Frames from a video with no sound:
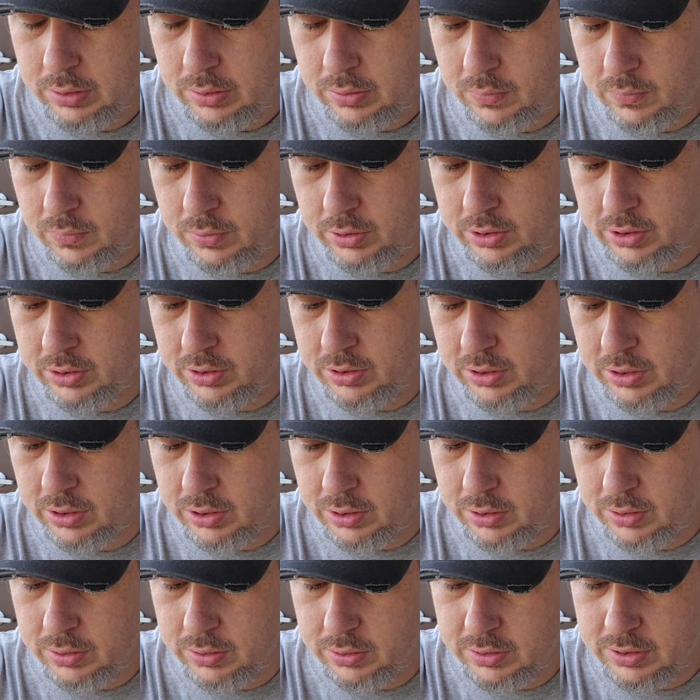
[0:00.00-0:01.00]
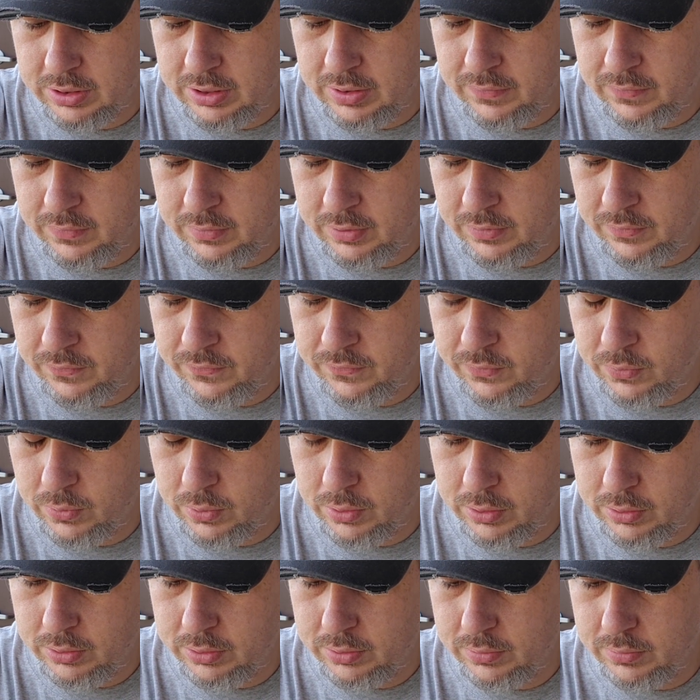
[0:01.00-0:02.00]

which is their 74